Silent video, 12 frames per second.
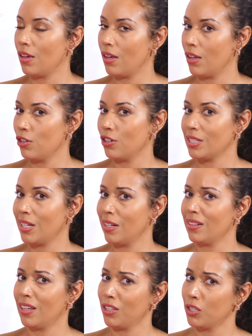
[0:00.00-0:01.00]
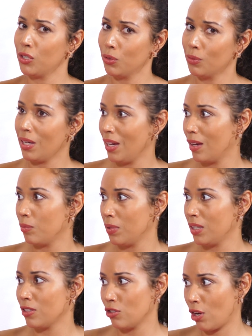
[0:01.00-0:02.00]
understanding that you can
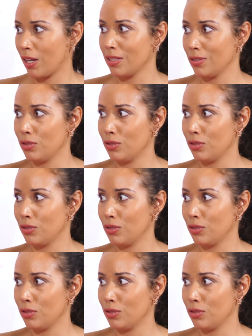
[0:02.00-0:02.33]
be attracted